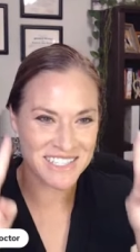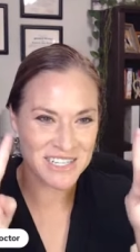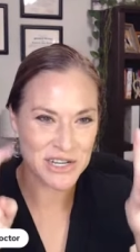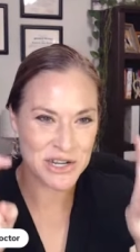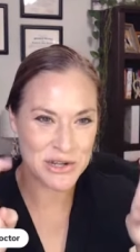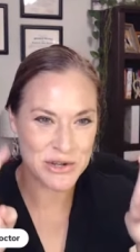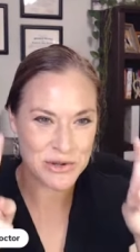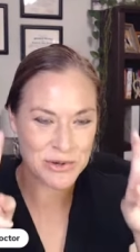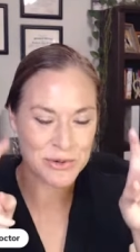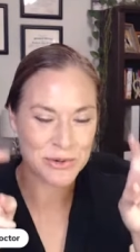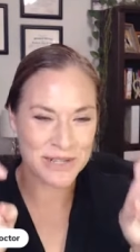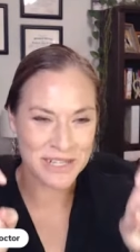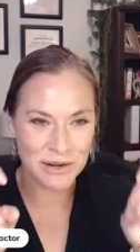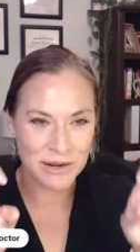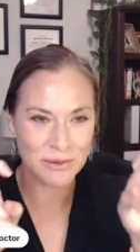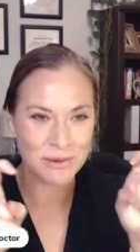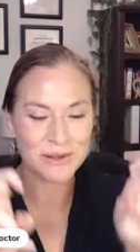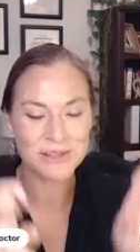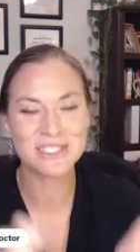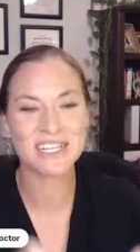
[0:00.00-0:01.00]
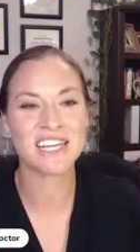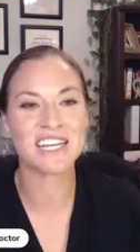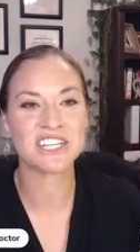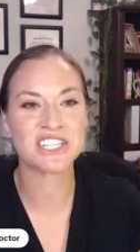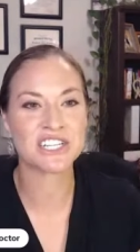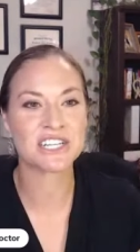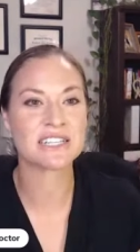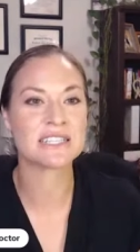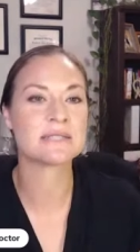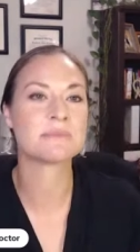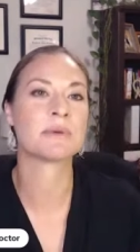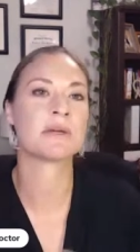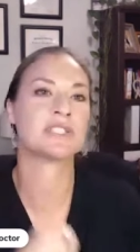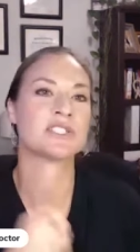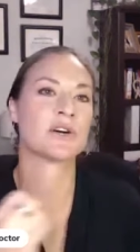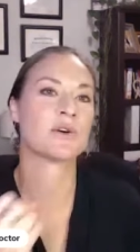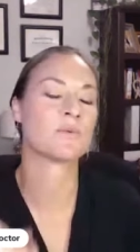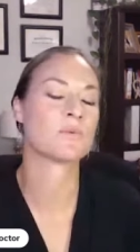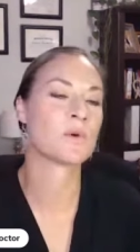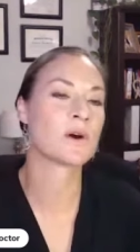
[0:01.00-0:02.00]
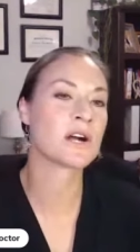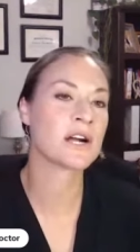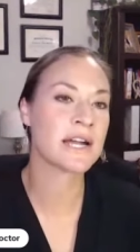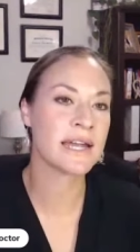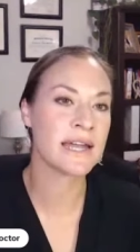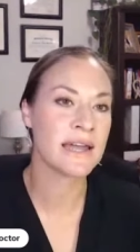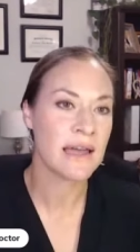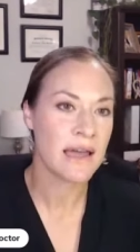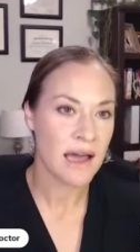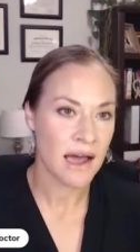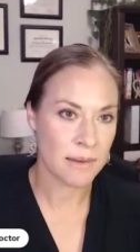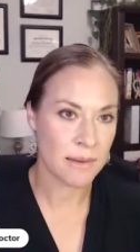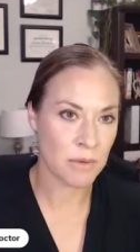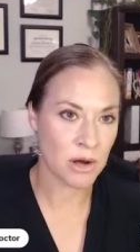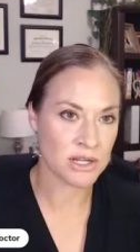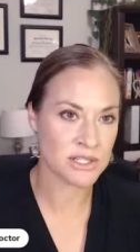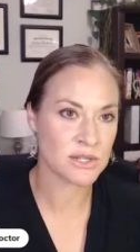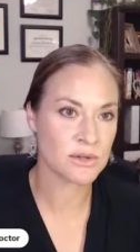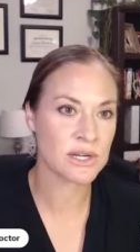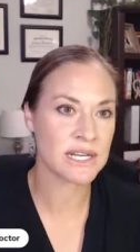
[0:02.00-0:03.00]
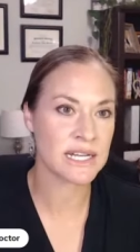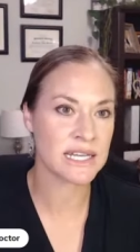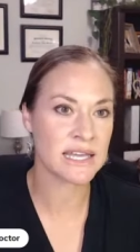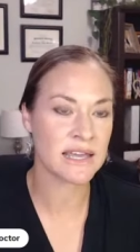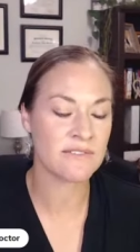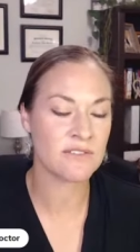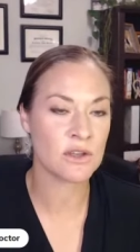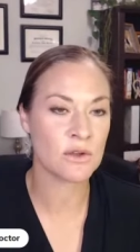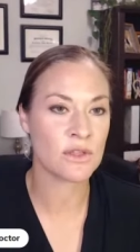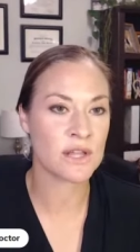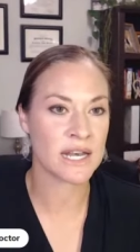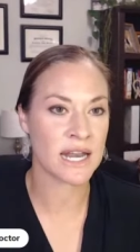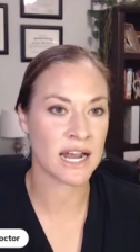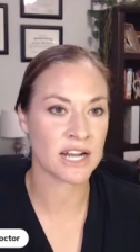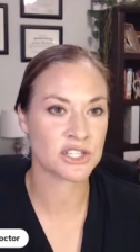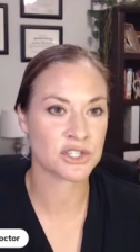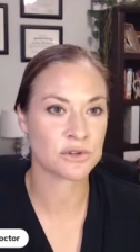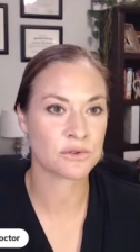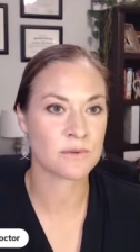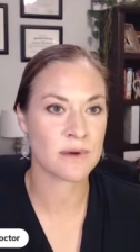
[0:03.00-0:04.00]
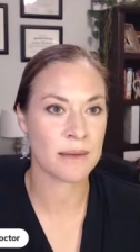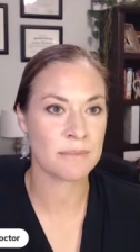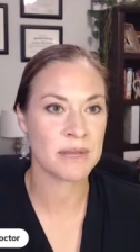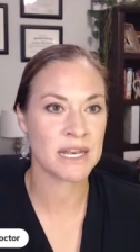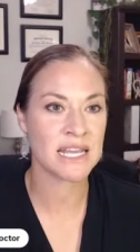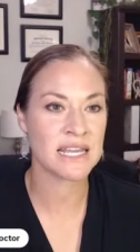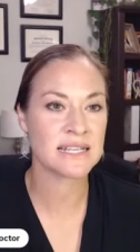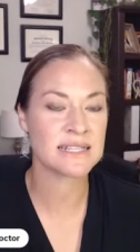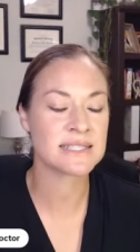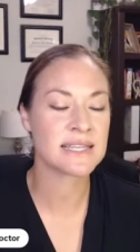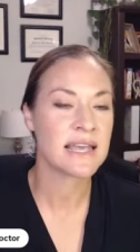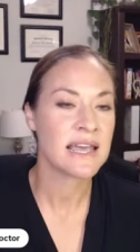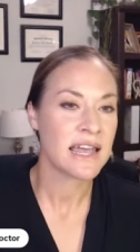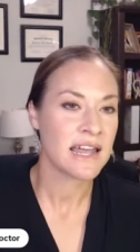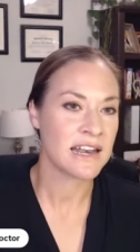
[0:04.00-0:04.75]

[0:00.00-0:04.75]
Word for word: new in quotations, but don't worry. I'm also going to give you the natural remedies.